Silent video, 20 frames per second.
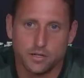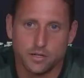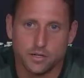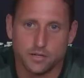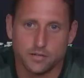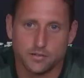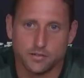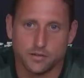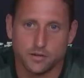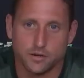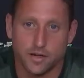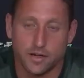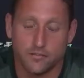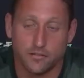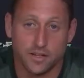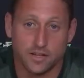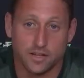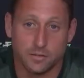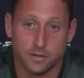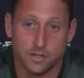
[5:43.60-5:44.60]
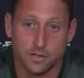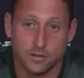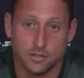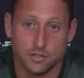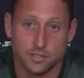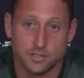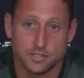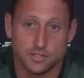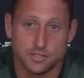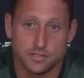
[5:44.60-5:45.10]
honestly, or I haven't had that many
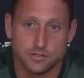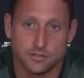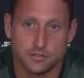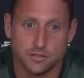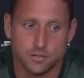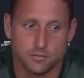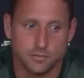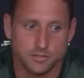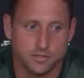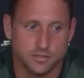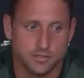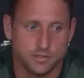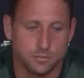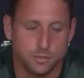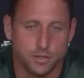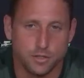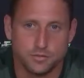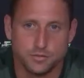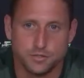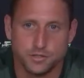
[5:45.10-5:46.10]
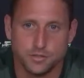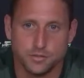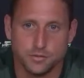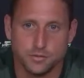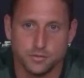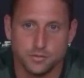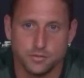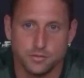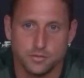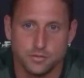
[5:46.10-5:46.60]
looks, or I wasn't supposed
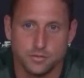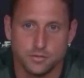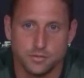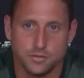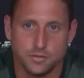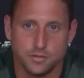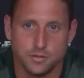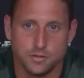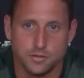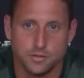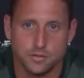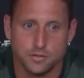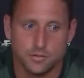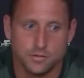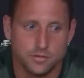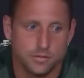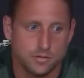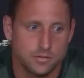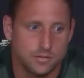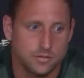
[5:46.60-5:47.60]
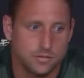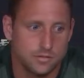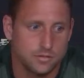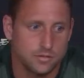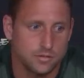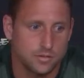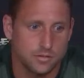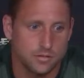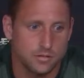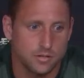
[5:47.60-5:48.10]
to, or
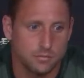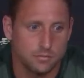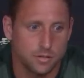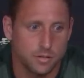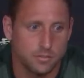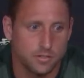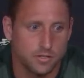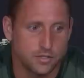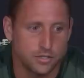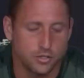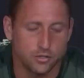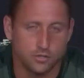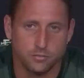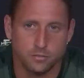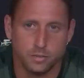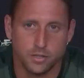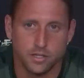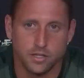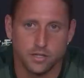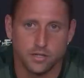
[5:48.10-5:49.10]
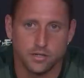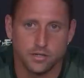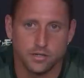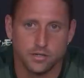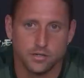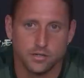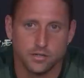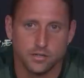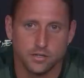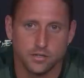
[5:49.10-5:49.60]
you know, maybe I shouldn't be here.
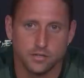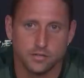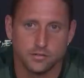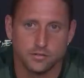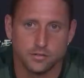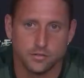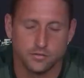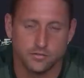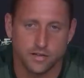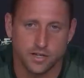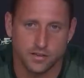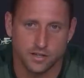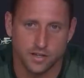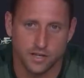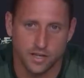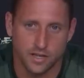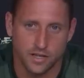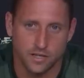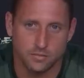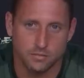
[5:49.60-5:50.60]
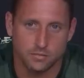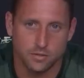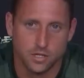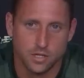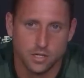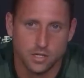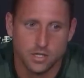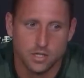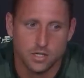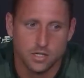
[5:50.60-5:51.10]
You know, so the fact that I am,
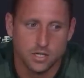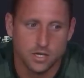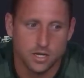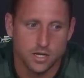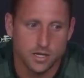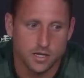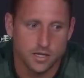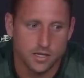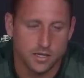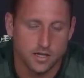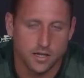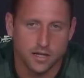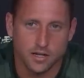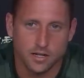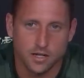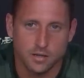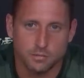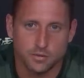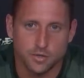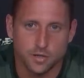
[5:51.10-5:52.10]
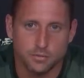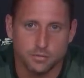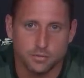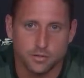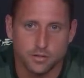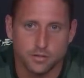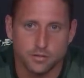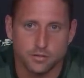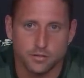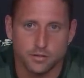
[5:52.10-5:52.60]
I get kind of amped up, you
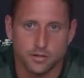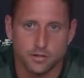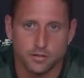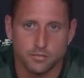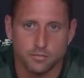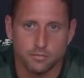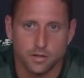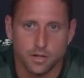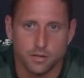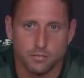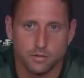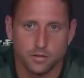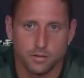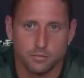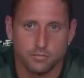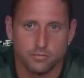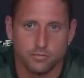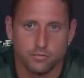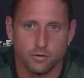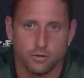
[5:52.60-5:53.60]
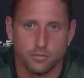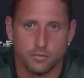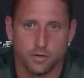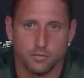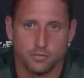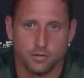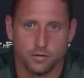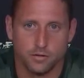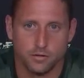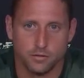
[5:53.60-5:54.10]
know, and I I want to perform and I
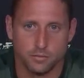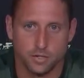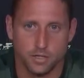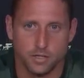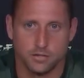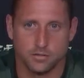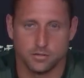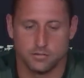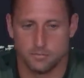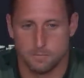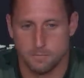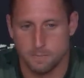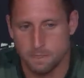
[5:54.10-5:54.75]
want to do well, and